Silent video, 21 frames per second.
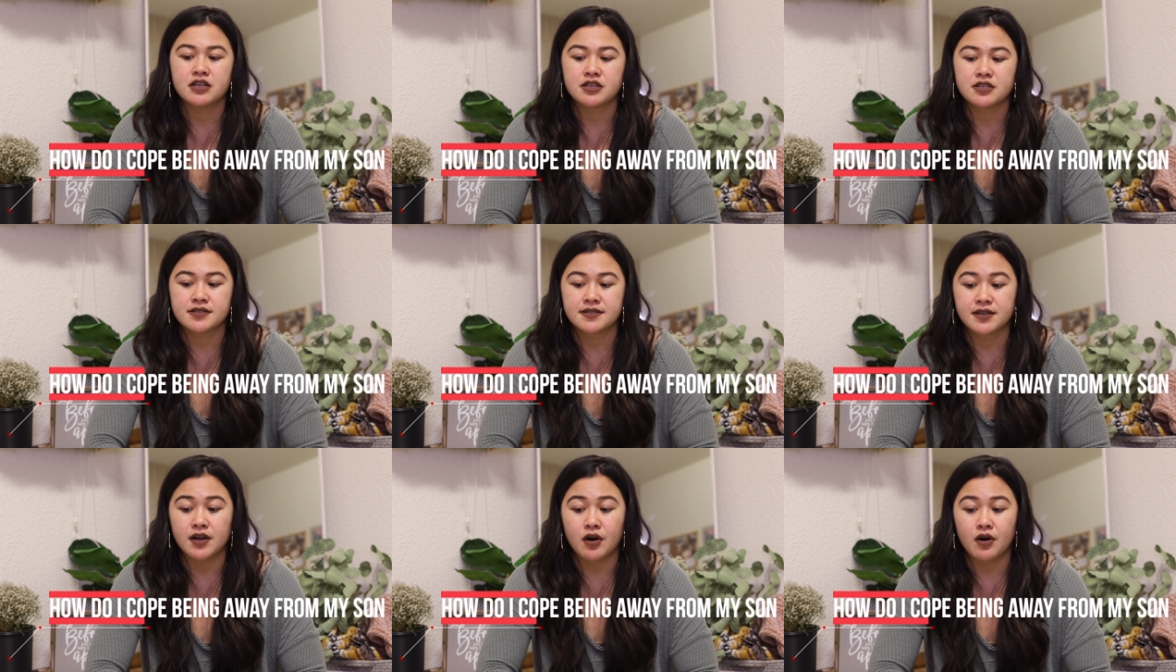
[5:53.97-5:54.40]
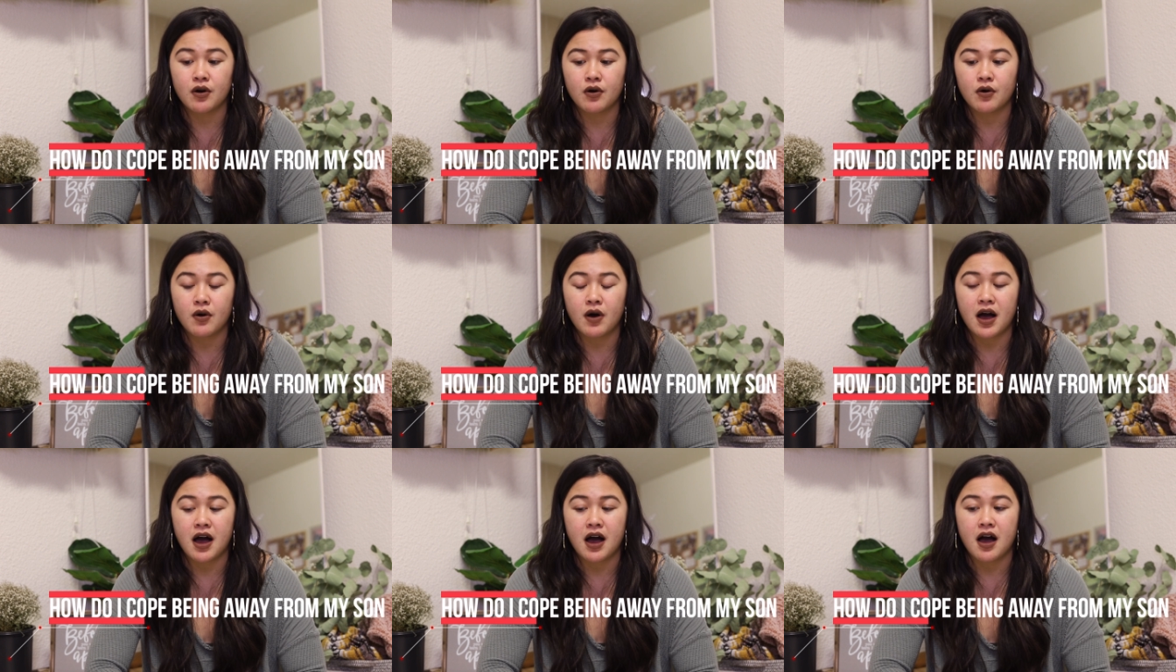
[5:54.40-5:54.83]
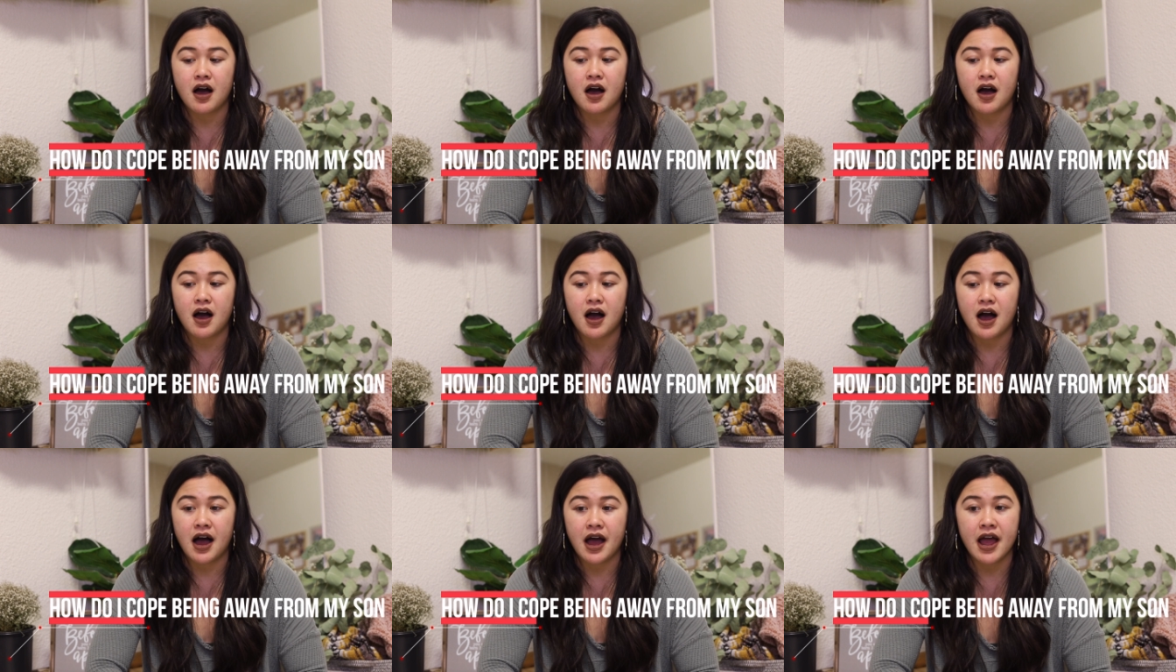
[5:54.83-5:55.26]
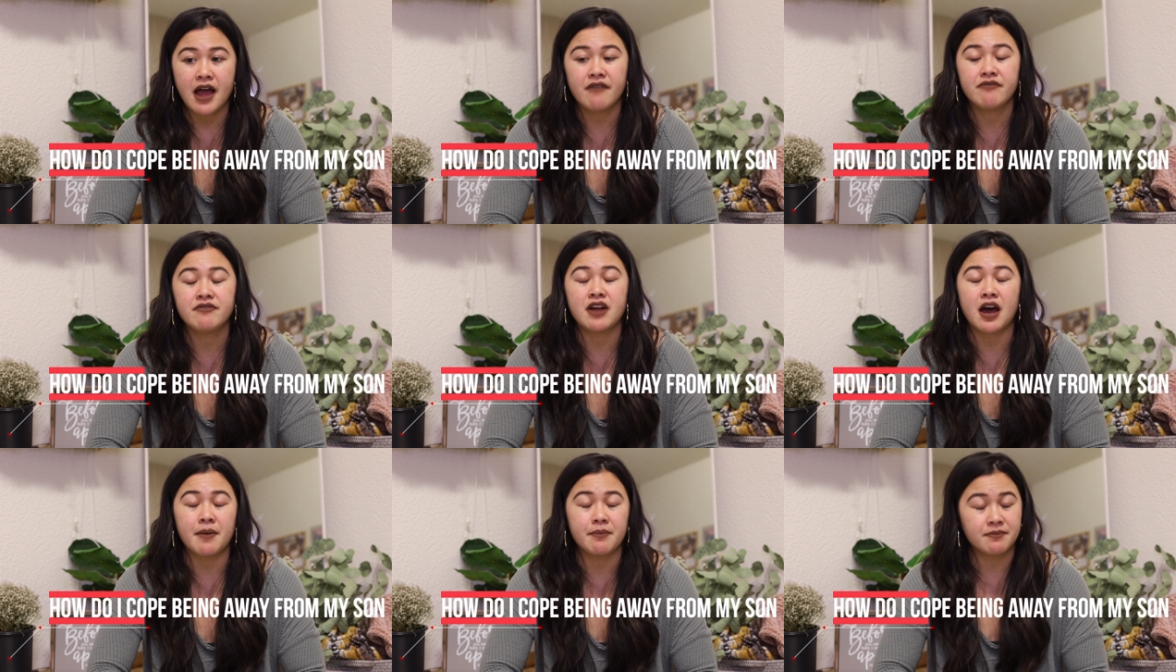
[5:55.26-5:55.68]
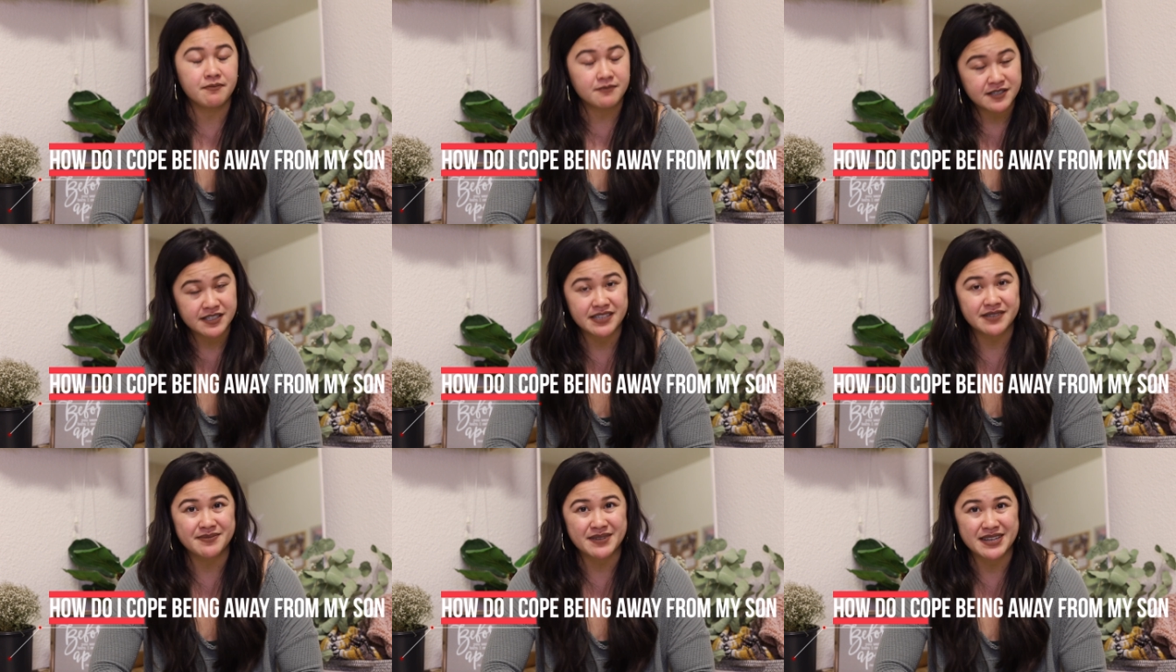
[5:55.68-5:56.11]
So I have not
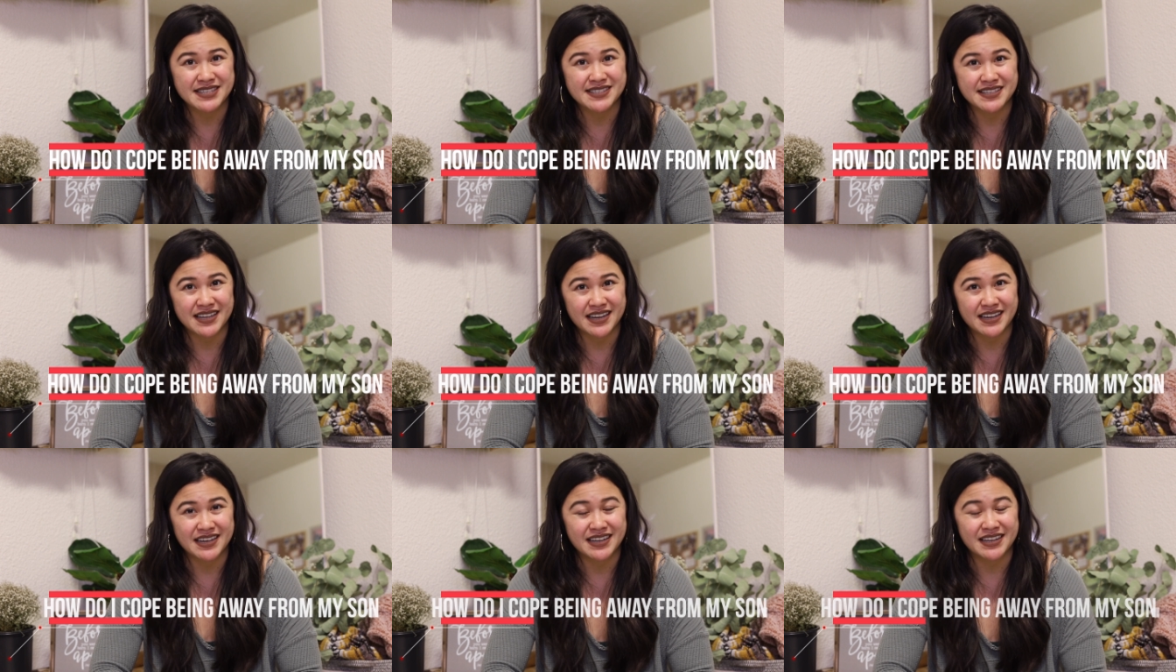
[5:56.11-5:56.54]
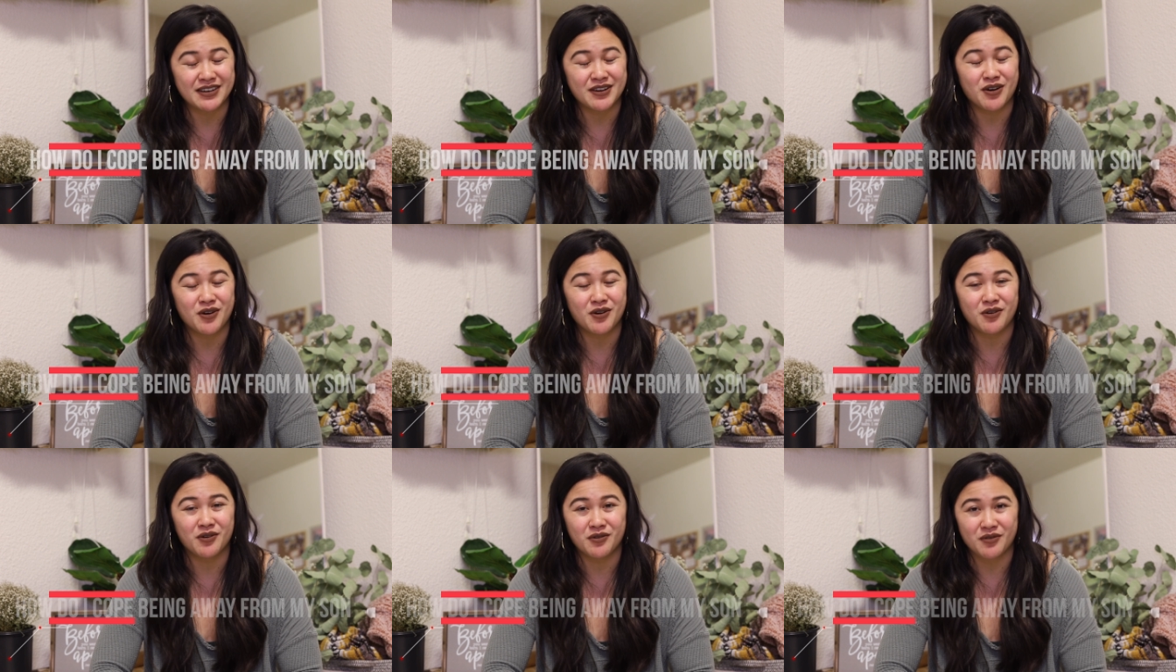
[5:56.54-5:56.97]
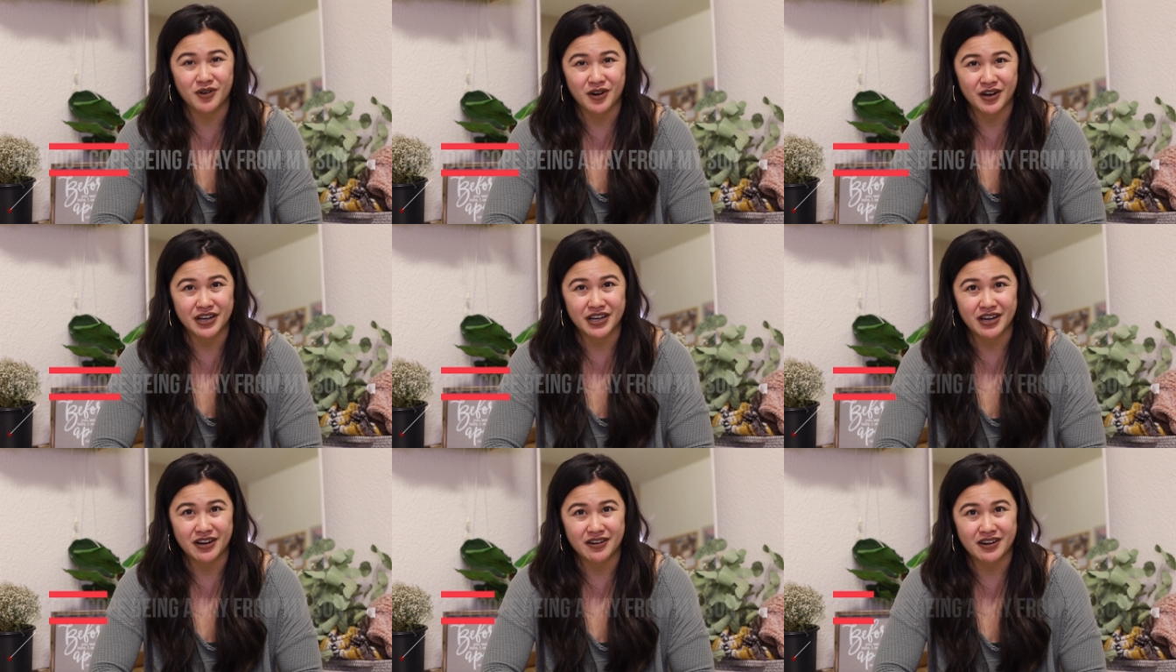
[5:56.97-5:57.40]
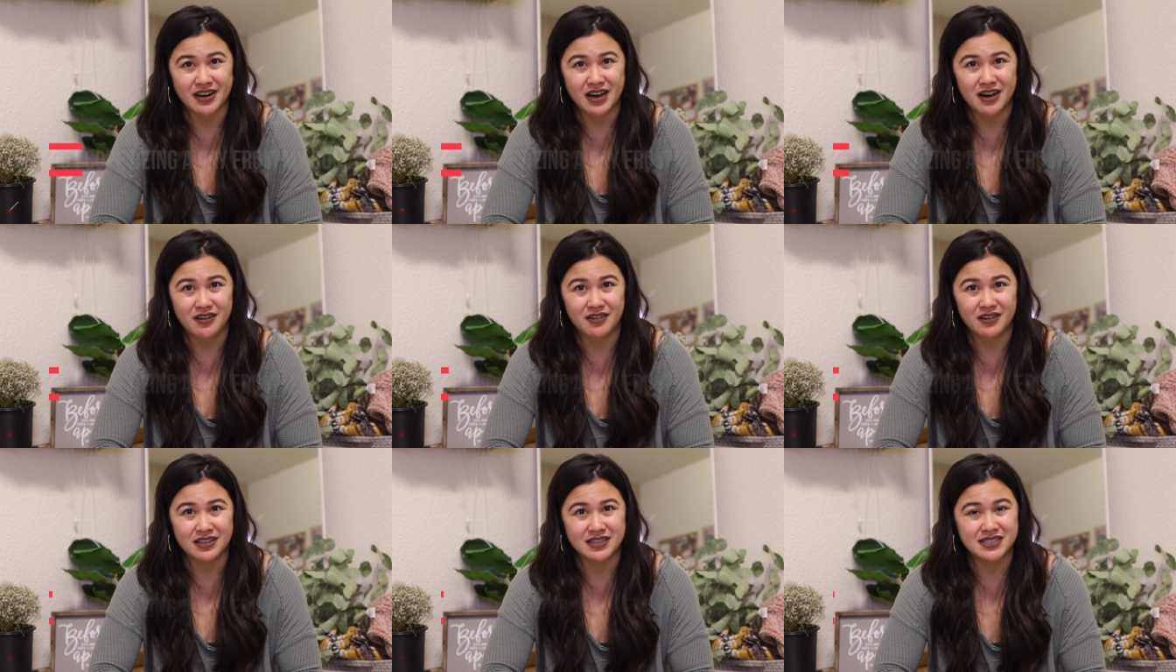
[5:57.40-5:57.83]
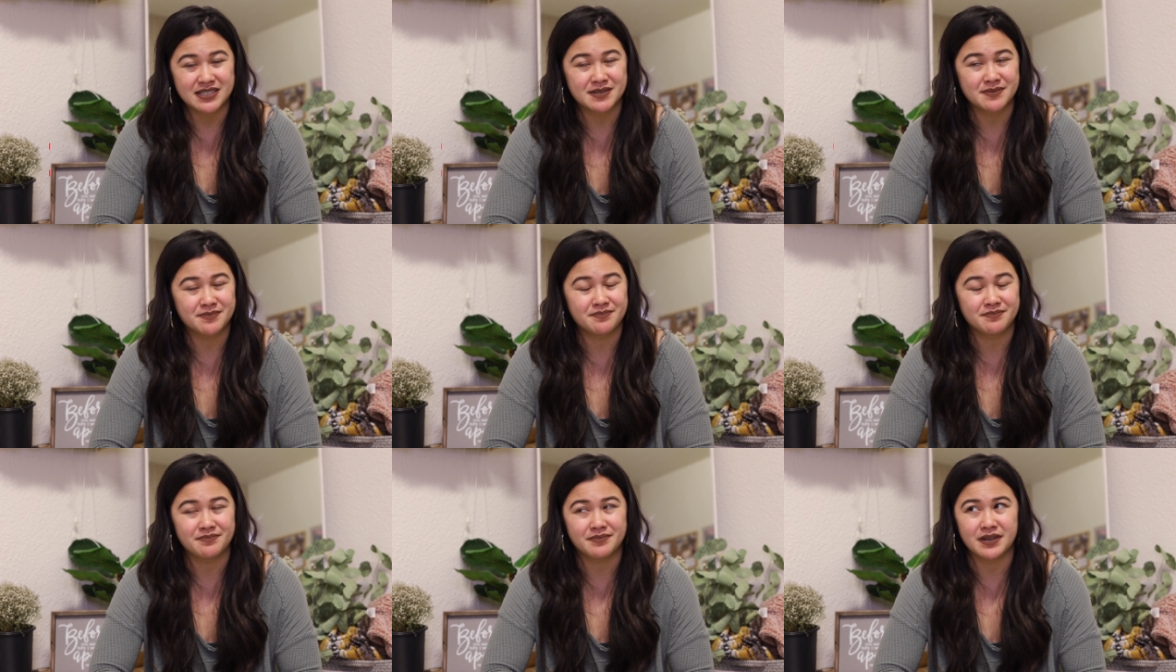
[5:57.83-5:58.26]
seen my son in over a year now. It's
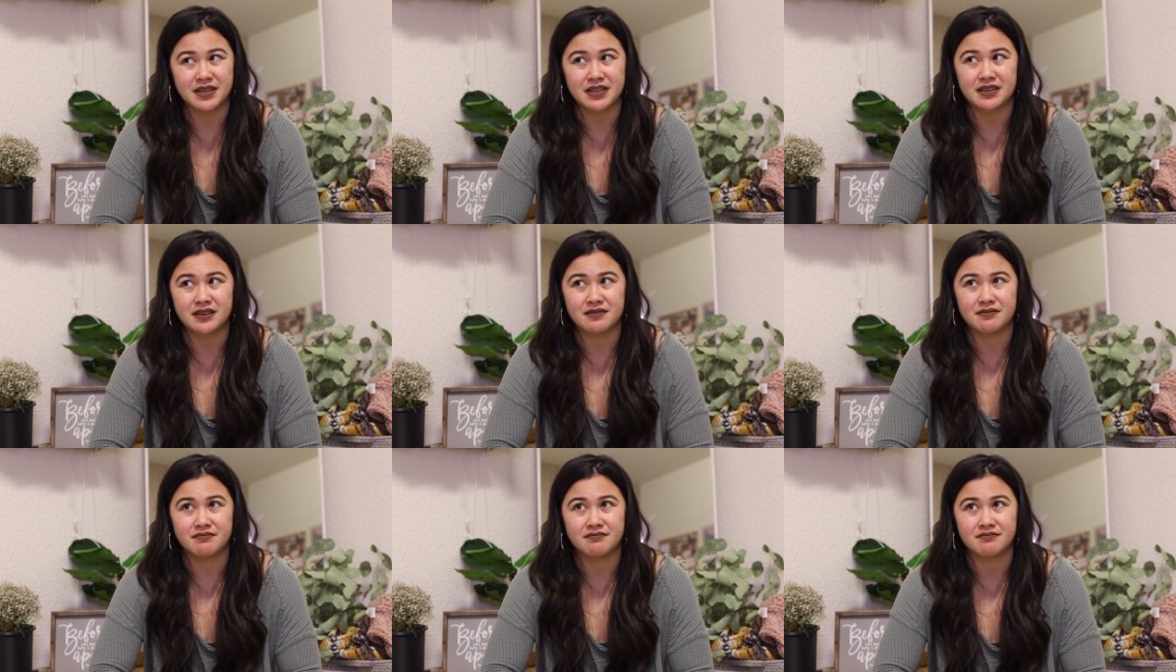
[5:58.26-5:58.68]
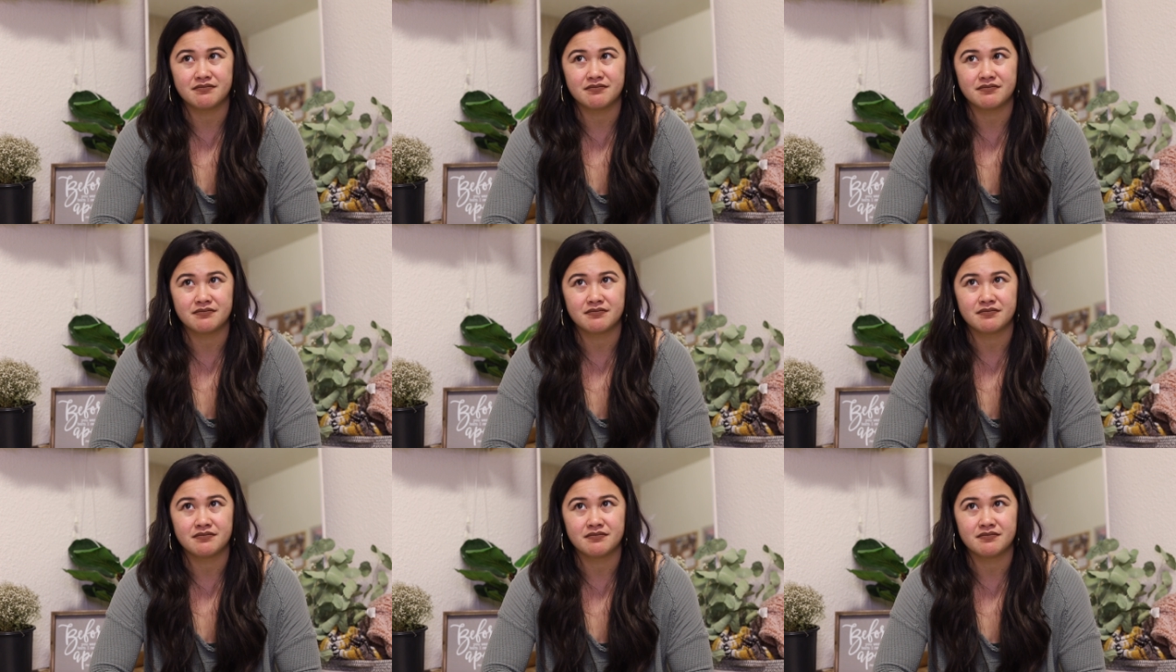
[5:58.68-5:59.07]
been